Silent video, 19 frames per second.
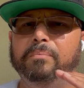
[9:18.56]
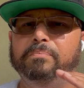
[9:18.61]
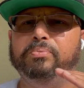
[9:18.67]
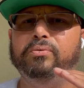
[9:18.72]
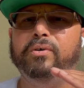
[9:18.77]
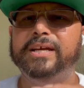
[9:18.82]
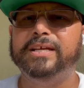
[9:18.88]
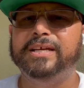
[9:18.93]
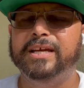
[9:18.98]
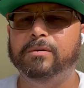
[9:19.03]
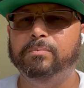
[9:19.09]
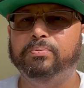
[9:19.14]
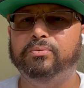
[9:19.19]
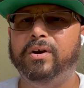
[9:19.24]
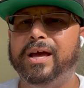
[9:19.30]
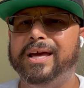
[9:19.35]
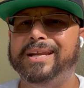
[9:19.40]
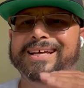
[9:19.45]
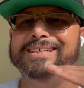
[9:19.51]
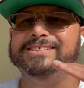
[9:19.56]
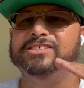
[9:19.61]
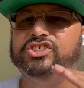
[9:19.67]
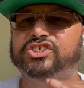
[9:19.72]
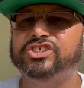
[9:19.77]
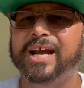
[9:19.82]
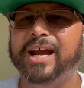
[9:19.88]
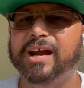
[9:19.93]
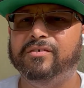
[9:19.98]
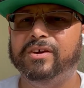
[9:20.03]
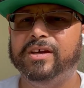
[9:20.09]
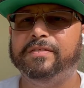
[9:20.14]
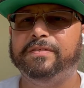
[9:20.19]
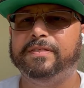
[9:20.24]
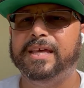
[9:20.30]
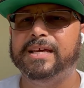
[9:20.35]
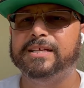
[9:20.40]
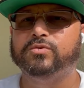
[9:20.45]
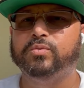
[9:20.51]
breaking bread and sharing
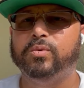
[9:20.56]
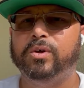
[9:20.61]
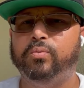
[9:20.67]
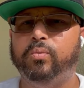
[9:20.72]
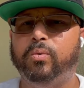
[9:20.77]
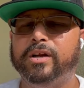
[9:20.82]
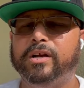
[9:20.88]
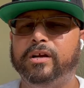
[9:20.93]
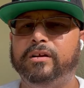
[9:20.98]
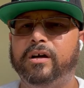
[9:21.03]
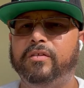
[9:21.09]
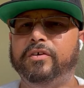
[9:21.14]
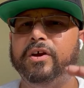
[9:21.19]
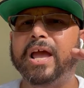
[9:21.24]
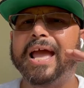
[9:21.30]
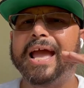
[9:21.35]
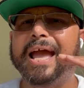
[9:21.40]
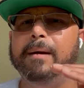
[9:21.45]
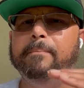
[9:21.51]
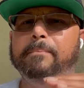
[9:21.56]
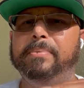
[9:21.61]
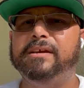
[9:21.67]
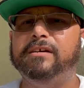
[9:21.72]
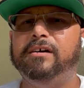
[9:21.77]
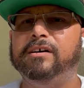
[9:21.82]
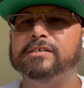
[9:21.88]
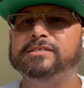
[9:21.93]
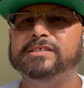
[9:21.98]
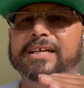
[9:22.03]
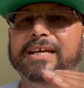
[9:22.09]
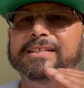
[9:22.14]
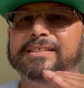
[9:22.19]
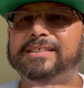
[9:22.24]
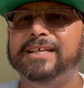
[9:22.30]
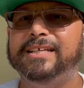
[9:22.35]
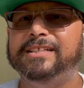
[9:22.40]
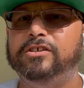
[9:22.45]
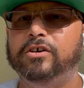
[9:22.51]
things with one another. And because they
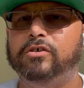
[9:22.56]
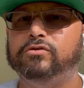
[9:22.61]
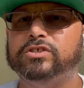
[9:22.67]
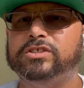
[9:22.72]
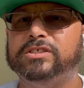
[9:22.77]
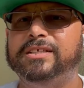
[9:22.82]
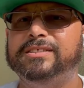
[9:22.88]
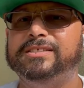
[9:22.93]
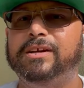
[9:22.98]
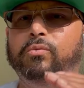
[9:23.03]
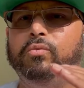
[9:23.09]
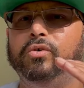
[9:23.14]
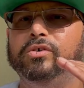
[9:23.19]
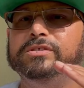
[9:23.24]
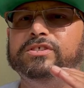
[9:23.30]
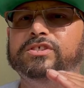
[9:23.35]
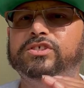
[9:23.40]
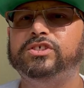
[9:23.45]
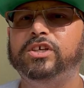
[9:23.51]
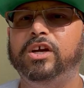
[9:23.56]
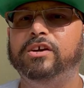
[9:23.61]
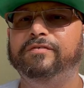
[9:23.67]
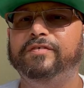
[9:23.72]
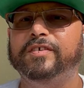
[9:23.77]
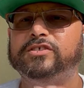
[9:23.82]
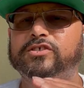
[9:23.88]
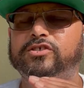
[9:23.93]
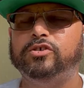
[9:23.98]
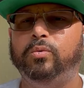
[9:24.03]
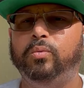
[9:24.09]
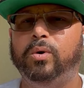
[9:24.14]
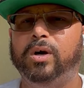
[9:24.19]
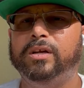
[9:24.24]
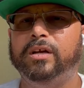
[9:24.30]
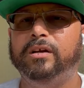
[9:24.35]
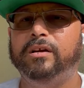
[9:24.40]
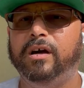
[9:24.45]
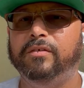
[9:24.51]
did those things and were in service to
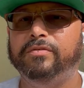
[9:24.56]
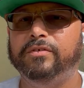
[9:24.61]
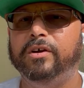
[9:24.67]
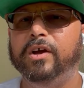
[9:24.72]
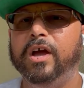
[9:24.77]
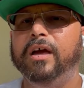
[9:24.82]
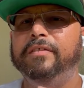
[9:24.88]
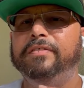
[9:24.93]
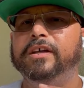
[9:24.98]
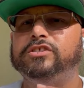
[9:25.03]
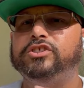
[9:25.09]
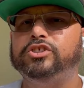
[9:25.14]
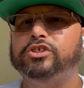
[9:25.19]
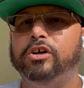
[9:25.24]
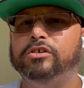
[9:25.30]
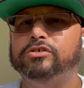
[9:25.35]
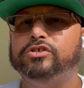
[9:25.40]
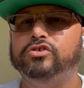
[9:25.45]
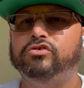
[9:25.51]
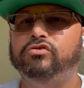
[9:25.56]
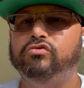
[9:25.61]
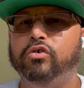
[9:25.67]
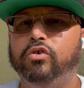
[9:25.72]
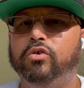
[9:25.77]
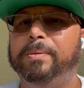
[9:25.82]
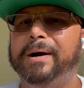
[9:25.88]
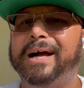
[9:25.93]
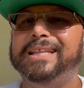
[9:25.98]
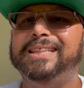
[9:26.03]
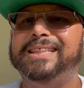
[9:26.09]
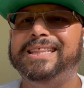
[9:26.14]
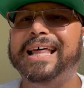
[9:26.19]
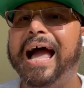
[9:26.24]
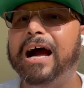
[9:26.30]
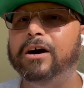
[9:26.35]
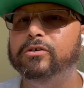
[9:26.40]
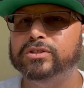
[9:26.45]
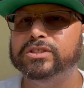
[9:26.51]
one another, the church grew by
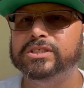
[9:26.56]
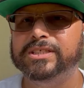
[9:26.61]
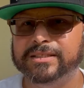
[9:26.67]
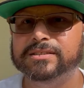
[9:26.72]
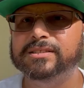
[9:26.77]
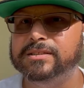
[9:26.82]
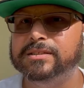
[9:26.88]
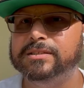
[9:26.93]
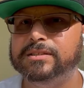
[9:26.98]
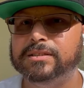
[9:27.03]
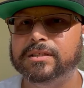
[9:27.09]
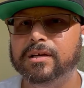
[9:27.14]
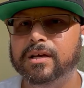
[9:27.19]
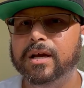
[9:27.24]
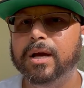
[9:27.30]
thousands,